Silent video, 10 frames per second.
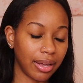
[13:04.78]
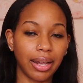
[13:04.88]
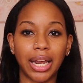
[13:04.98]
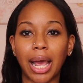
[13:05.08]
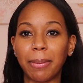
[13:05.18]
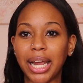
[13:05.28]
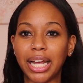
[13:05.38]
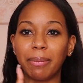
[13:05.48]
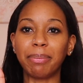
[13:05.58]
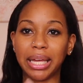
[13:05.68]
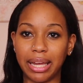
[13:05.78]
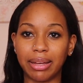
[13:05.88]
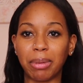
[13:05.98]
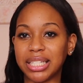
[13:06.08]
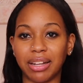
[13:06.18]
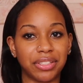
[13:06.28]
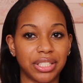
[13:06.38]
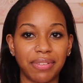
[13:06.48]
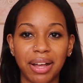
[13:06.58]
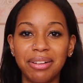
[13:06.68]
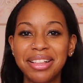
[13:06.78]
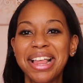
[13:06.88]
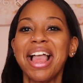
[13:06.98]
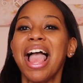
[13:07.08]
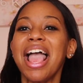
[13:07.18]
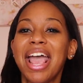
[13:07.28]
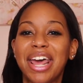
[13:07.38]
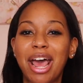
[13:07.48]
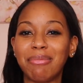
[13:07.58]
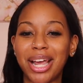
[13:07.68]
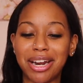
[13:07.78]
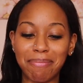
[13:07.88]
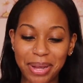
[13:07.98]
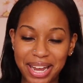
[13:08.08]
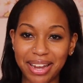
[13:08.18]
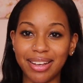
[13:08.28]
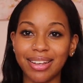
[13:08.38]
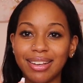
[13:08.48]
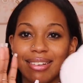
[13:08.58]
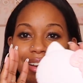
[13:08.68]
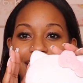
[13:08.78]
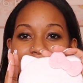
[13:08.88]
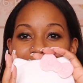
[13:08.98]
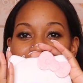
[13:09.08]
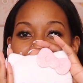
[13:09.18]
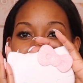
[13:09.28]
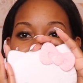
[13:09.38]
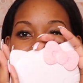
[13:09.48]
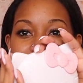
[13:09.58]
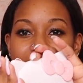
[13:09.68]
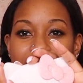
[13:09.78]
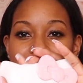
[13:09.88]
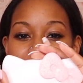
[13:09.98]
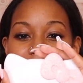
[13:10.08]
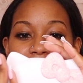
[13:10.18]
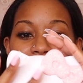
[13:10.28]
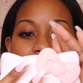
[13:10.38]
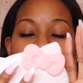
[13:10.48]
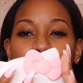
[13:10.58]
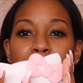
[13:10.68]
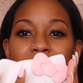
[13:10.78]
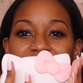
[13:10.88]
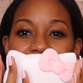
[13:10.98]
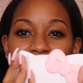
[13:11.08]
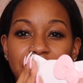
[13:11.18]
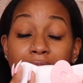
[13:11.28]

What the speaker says: and I made it pink. My stuff just fell. And I made it pink, and it is this Impressions